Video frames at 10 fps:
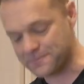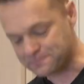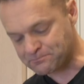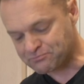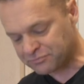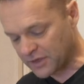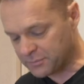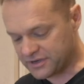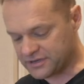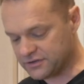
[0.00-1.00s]
around.
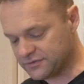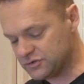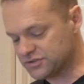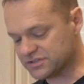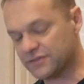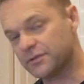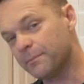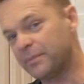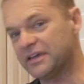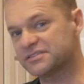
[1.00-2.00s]
But even if you just
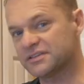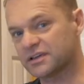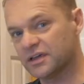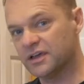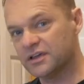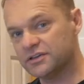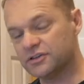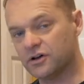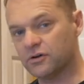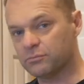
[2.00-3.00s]
have the basic,
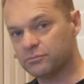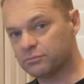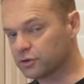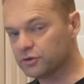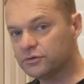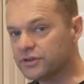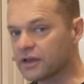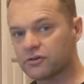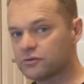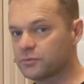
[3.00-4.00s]
you know, blue,
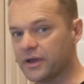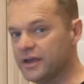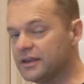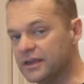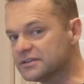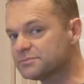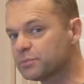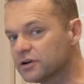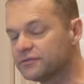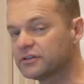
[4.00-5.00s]
yellow, red,
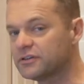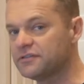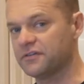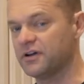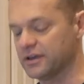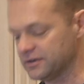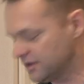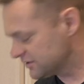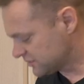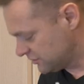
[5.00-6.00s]
it's perfectly
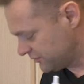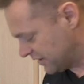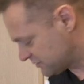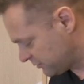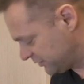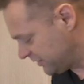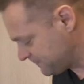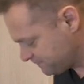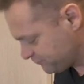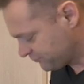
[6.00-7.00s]
fine. So that's what we'll
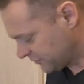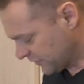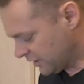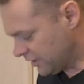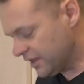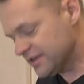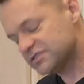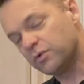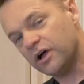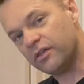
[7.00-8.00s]
need,
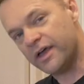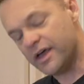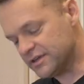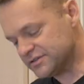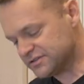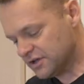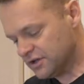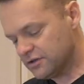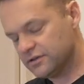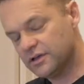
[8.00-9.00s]
as well
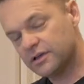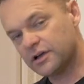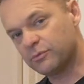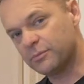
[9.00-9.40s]
as a